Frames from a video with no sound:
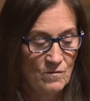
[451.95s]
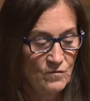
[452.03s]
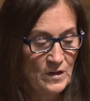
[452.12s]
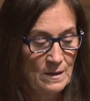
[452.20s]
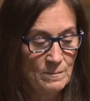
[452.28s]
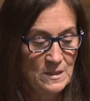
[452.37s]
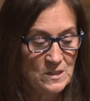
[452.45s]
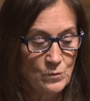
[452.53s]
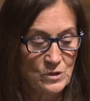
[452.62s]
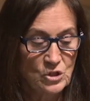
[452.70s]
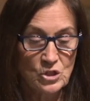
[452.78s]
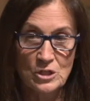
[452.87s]
families
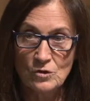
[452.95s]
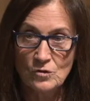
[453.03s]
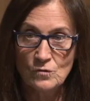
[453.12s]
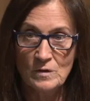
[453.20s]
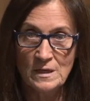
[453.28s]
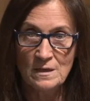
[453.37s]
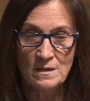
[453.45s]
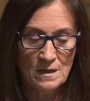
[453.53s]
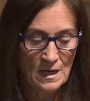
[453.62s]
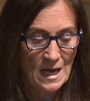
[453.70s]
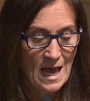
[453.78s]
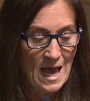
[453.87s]
with children,
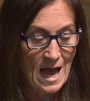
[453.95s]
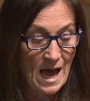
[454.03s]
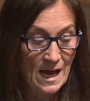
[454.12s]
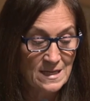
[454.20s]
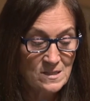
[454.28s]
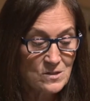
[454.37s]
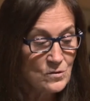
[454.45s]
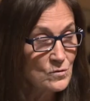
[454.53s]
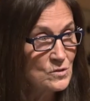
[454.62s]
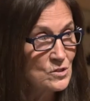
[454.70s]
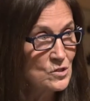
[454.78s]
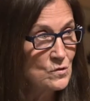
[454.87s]
high
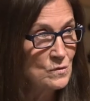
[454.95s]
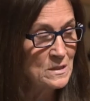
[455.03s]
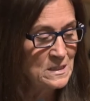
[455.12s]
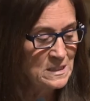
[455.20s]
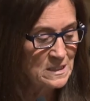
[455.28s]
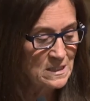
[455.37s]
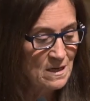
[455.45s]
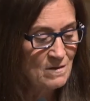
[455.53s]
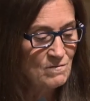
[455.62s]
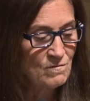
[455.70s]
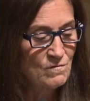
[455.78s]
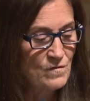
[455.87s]
school students,
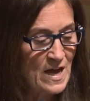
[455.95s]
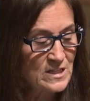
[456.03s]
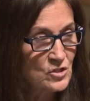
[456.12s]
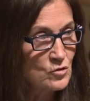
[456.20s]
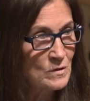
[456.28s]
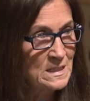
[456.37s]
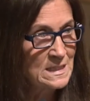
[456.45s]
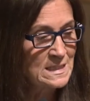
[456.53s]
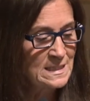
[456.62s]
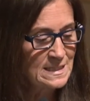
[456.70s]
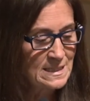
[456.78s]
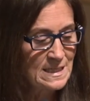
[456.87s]

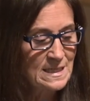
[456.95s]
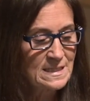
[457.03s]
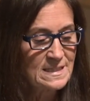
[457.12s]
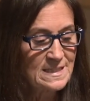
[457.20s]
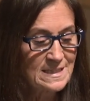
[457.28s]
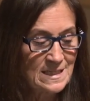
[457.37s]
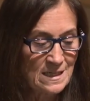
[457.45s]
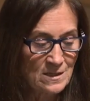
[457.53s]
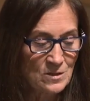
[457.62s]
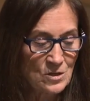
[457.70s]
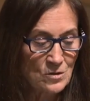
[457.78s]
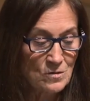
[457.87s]
veterans,
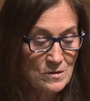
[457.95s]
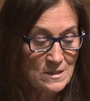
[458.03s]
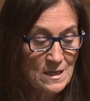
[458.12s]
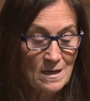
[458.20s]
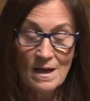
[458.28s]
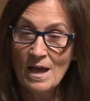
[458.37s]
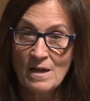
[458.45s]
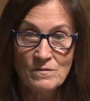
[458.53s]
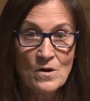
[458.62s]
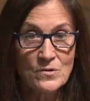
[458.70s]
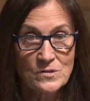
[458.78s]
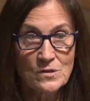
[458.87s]
seniors, and
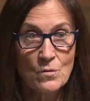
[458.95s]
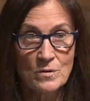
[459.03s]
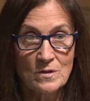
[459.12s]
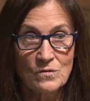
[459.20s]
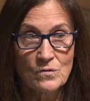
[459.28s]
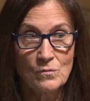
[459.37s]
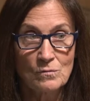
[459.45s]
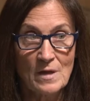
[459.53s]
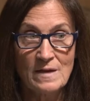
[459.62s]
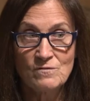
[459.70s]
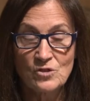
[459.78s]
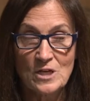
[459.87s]
those going through
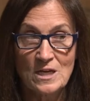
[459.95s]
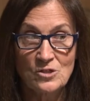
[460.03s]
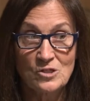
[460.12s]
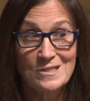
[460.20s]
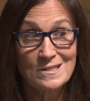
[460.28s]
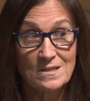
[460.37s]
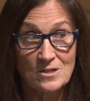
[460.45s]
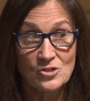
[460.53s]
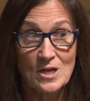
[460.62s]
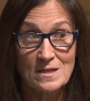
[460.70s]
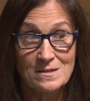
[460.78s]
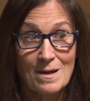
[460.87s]
life changes such
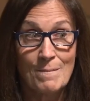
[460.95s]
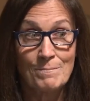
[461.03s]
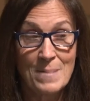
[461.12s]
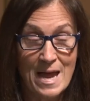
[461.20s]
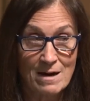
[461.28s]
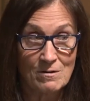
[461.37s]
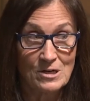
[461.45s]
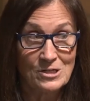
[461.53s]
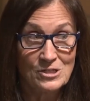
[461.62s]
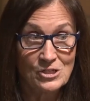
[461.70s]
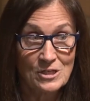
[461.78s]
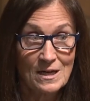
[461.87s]
as
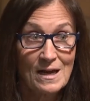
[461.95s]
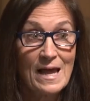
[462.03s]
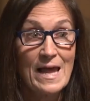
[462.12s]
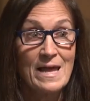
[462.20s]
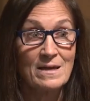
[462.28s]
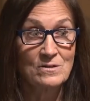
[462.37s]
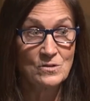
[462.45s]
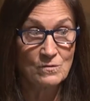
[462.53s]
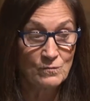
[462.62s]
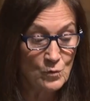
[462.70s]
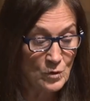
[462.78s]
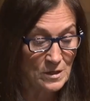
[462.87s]
marriage and
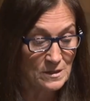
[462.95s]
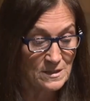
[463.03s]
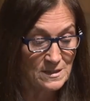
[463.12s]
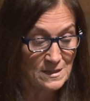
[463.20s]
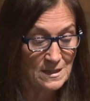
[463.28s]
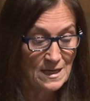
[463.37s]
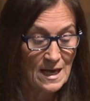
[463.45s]
divorce.